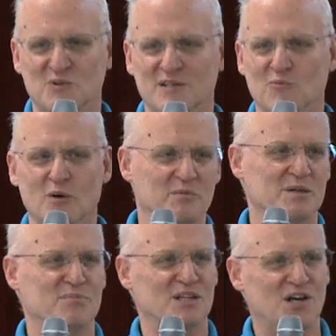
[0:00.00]
with a
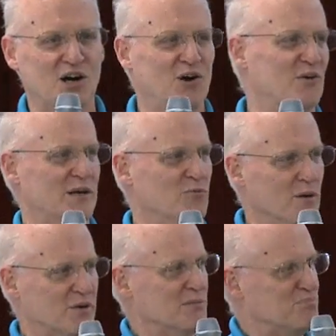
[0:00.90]
woman below and a
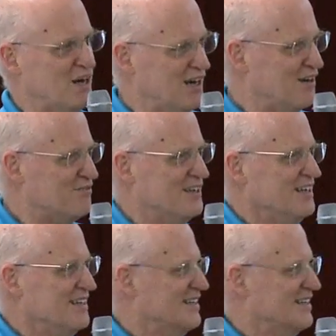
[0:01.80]
woman above,